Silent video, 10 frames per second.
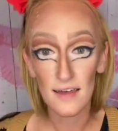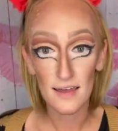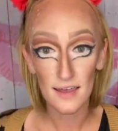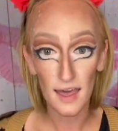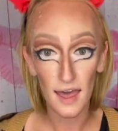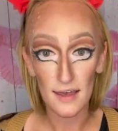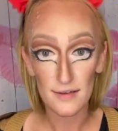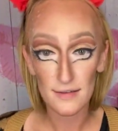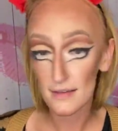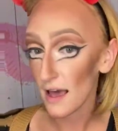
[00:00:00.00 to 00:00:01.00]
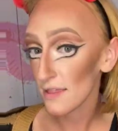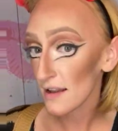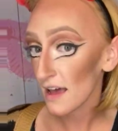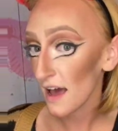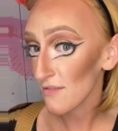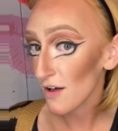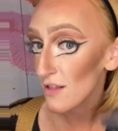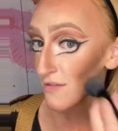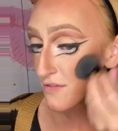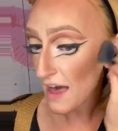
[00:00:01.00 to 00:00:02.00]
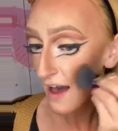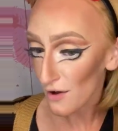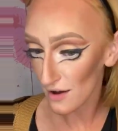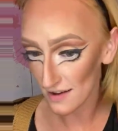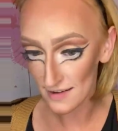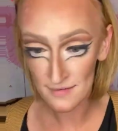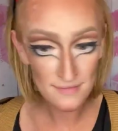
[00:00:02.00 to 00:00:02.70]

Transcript: Okay, now that I have all of that on,